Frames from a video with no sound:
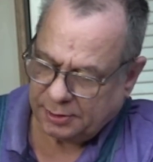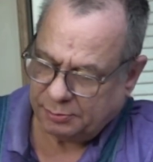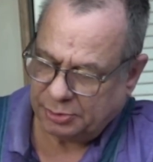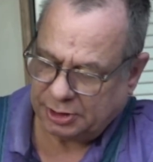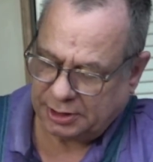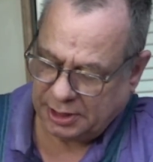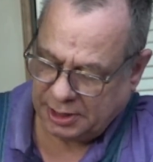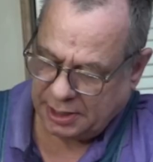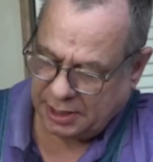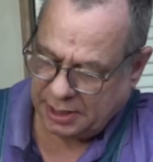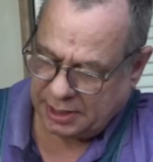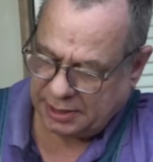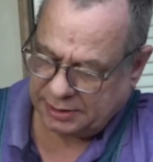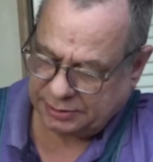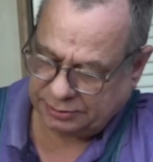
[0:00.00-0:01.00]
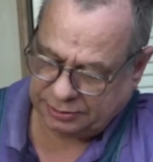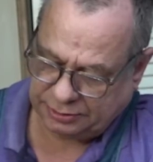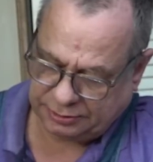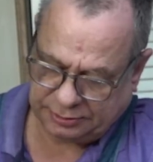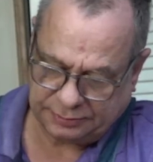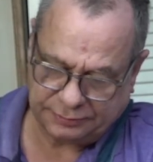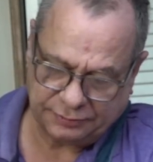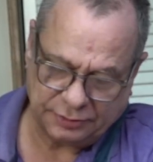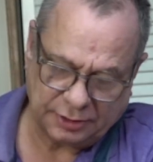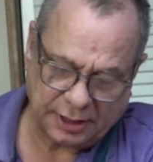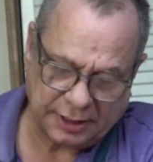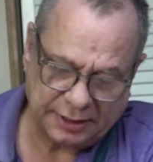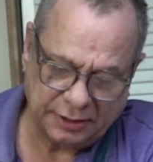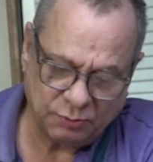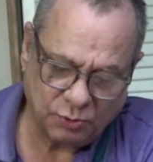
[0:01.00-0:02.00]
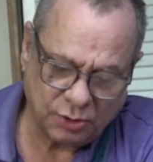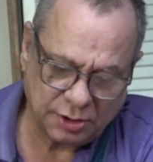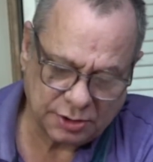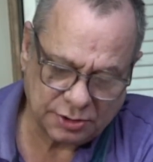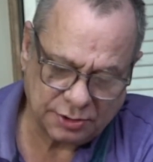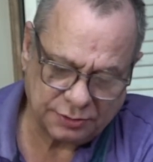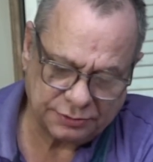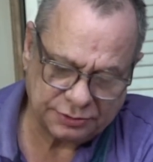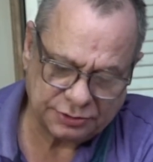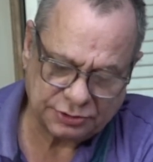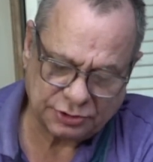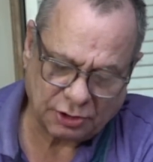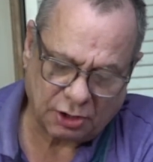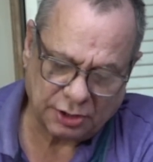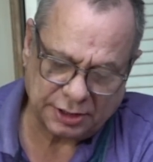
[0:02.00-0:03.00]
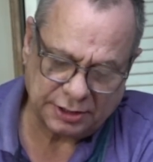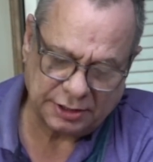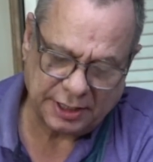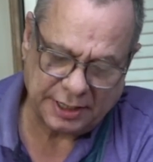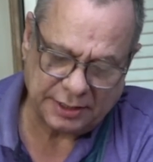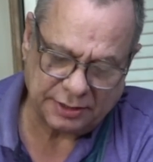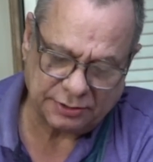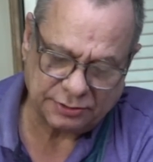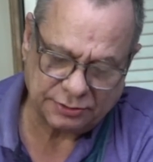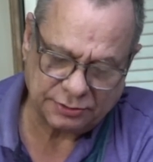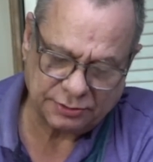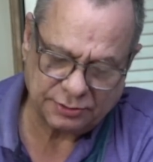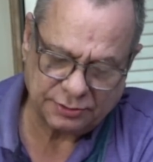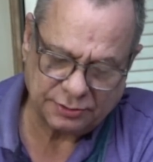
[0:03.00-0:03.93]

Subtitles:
because I didn't want soggy taters.